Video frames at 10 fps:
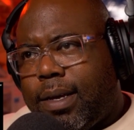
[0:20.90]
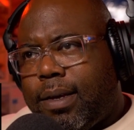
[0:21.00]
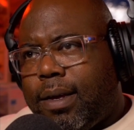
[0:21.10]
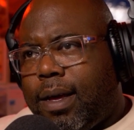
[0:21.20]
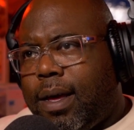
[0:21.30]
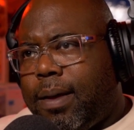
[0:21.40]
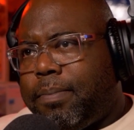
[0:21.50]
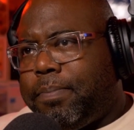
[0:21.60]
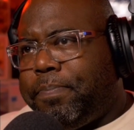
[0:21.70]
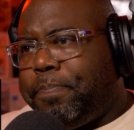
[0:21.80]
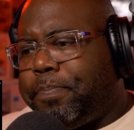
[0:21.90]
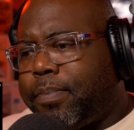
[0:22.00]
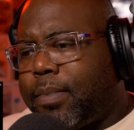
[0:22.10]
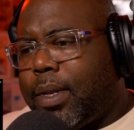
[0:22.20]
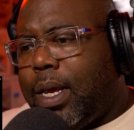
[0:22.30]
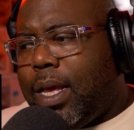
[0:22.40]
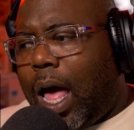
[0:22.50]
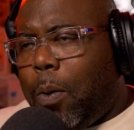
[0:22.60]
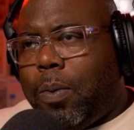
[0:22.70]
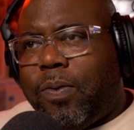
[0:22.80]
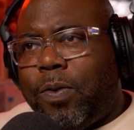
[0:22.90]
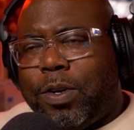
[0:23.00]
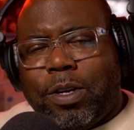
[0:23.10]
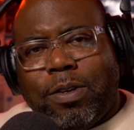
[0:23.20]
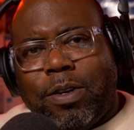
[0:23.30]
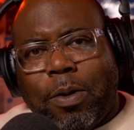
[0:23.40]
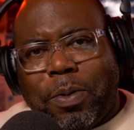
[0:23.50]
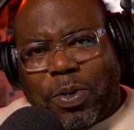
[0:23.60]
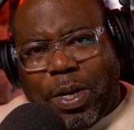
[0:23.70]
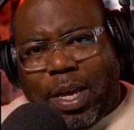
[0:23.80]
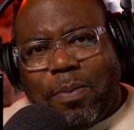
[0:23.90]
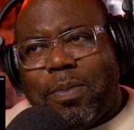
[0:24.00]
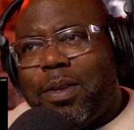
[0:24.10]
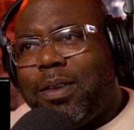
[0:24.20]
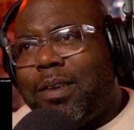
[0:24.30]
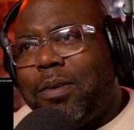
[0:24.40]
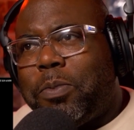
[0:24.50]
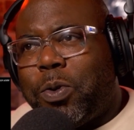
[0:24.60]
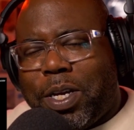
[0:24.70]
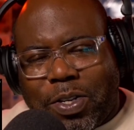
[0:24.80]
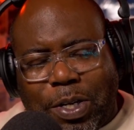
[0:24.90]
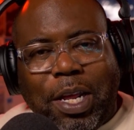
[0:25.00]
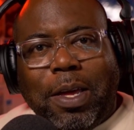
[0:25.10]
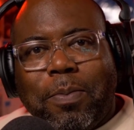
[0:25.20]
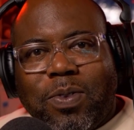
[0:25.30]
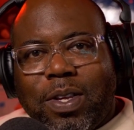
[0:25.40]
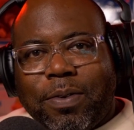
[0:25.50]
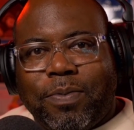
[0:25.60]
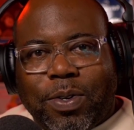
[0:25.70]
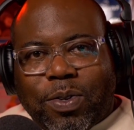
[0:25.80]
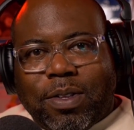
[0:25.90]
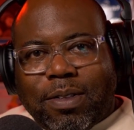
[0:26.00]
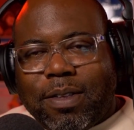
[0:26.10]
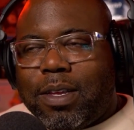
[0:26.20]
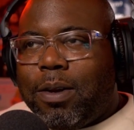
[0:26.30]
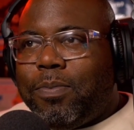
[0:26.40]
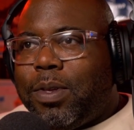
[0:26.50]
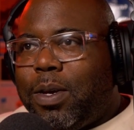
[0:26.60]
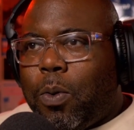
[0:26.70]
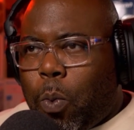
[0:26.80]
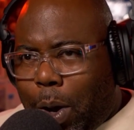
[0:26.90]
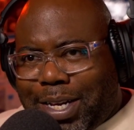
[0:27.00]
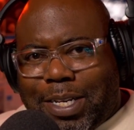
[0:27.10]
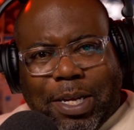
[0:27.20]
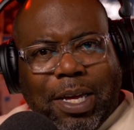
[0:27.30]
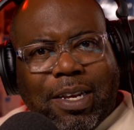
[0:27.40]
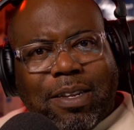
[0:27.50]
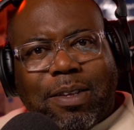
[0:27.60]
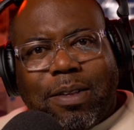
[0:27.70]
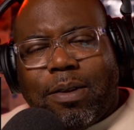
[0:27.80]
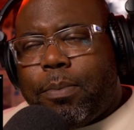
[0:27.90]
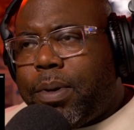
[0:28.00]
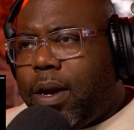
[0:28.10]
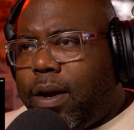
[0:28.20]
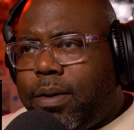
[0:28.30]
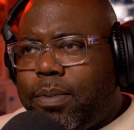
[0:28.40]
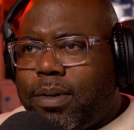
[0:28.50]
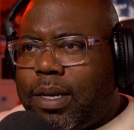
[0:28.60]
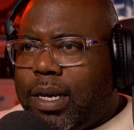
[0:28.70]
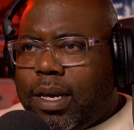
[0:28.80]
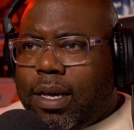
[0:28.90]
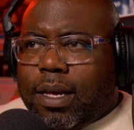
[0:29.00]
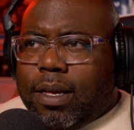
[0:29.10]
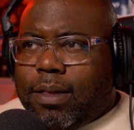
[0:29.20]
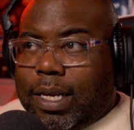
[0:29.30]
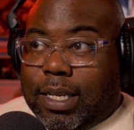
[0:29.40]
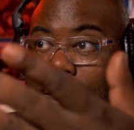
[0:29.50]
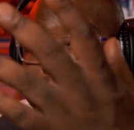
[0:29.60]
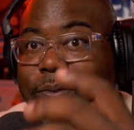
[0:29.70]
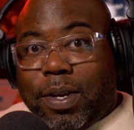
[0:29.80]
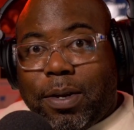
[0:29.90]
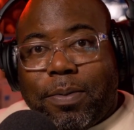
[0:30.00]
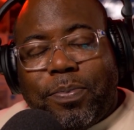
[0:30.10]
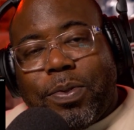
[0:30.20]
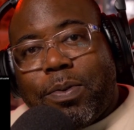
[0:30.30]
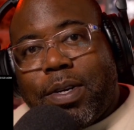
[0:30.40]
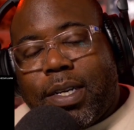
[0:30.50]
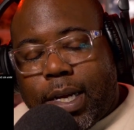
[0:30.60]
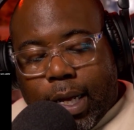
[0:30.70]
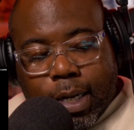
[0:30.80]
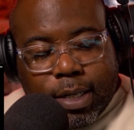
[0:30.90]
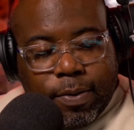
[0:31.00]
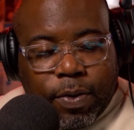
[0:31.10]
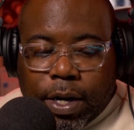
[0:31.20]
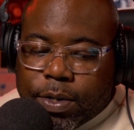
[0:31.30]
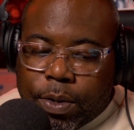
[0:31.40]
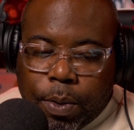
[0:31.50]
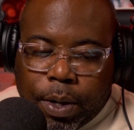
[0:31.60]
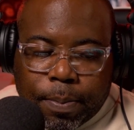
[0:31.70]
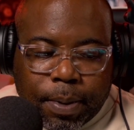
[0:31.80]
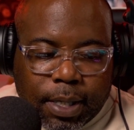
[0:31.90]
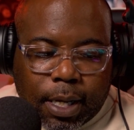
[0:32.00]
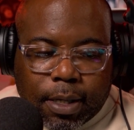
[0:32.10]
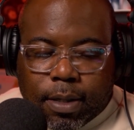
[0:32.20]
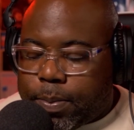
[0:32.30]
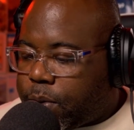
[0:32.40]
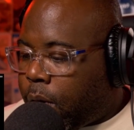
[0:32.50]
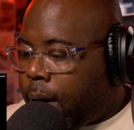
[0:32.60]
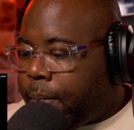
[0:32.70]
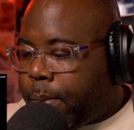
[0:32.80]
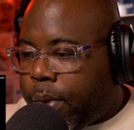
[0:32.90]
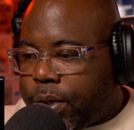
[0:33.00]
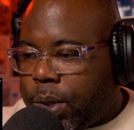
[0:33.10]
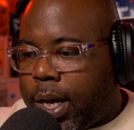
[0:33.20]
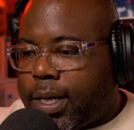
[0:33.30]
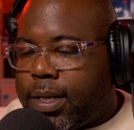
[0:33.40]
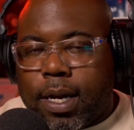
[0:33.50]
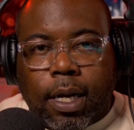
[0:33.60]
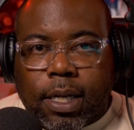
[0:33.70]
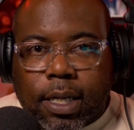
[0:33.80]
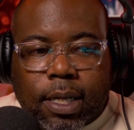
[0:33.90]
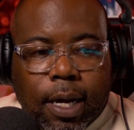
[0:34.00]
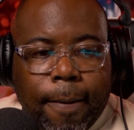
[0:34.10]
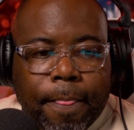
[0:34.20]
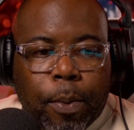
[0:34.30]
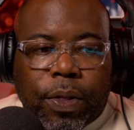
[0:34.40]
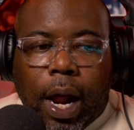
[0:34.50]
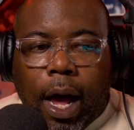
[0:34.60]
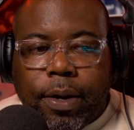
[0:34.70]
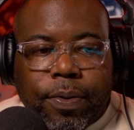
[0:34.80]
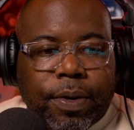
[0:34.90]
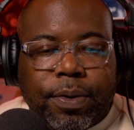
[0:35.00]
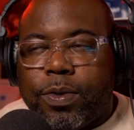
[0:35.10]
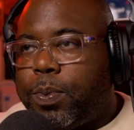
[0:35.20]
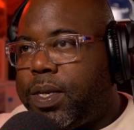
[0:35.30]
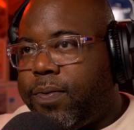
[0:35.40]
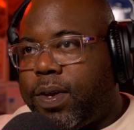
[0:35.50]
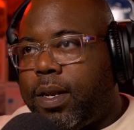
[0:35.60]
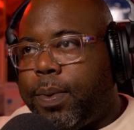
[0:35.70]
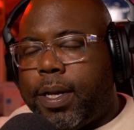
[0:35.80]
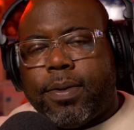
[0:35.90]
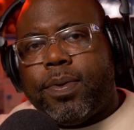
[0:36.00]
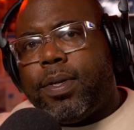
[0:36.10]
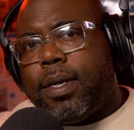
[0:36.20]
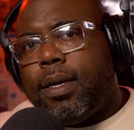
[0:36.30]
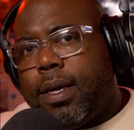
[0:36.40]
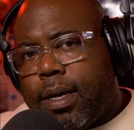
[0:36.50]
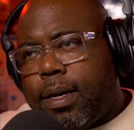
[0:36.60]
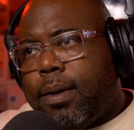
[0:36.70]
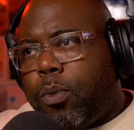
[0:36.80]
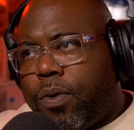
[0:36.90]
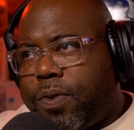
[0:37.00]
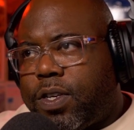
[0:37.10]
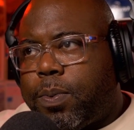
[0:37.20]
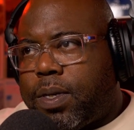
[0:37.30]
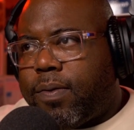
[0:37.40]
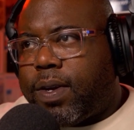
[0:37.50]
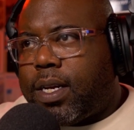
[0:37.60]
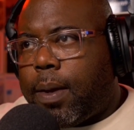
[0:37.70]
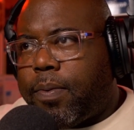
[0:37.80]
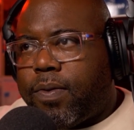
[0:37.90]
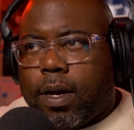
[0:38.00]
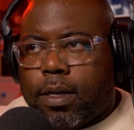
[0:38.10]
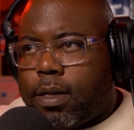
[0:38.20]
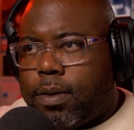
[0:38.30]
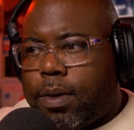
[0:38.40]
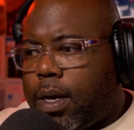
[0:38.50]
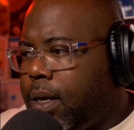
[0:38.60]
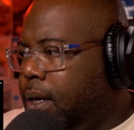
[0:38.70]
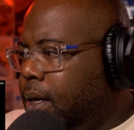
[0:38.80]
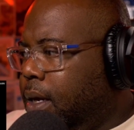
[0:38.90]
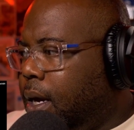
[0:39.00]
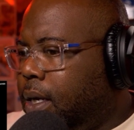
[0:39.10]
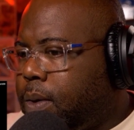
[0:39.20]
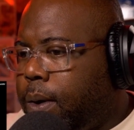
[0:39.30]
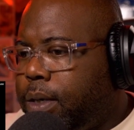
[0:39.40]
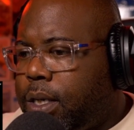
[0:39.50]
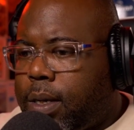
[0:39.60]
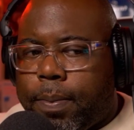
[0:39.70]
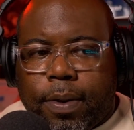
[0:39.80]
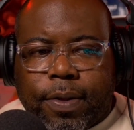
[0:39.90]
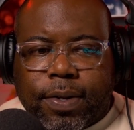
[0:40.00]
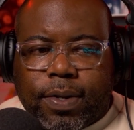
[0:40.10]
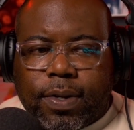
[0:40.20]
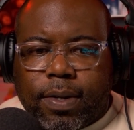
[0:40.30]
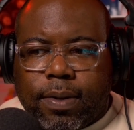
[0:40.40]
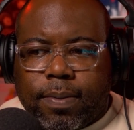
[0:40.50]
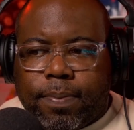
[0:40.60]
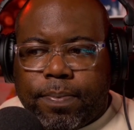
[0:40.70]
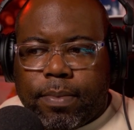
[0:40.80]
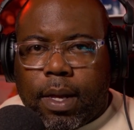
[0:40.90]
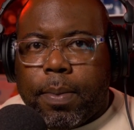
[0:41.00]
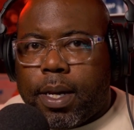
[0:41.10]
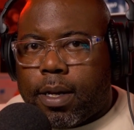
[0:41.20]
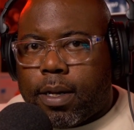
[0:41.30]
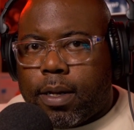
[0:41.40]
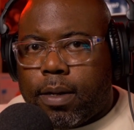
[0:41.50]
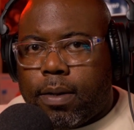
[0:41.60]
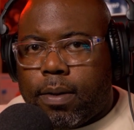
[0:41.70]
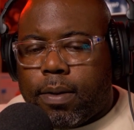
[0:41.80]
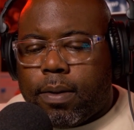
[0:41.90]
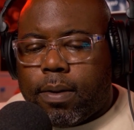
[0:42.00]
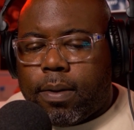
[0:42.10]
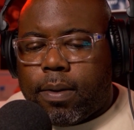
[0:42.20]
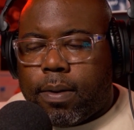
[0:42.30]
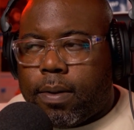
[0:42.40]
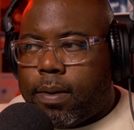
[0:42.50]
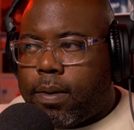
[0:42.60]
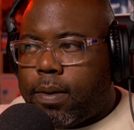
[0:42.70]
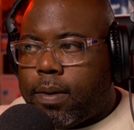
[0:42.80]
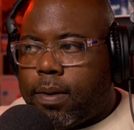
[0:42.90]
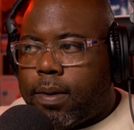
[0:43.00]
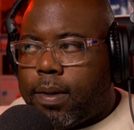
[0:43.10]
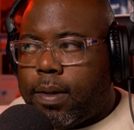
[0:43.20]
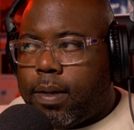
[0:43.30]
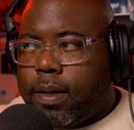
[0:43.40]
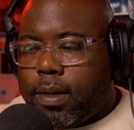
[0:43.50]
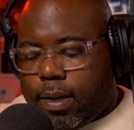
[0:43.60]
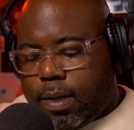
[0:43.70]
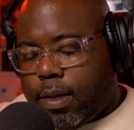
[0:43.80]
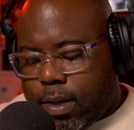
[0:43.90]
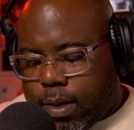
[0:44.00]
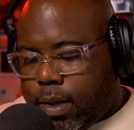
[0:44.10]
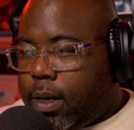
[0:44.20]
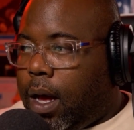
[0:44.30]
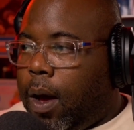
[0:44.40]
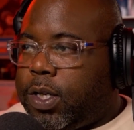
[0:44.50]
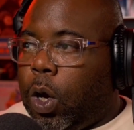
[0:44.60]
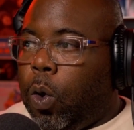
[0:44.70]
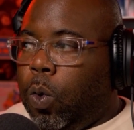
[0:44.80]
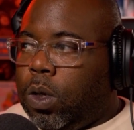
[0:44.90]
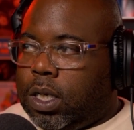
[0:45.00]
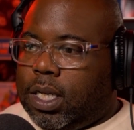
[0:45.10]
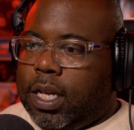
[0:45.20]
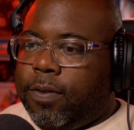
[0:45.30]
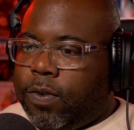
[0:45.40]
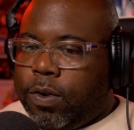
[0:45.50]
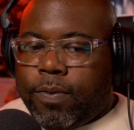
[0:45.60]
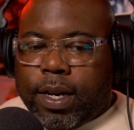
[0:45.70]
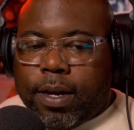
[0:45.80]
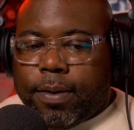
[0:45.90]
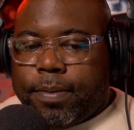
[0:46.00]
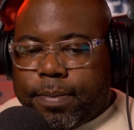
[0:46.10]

I would have preferred to know his name. I'm sure he has a name instead of just, you know, White Kid. But all right, that's the name of the video. Right. Listen, if you guys are new here, please like and subscribe. The more that you like this content, the more that I know that you specifically would like to see more of this specific type of content. Okay, let's go ahead and just jump into this immediately. Oh, it's an old cell phone video.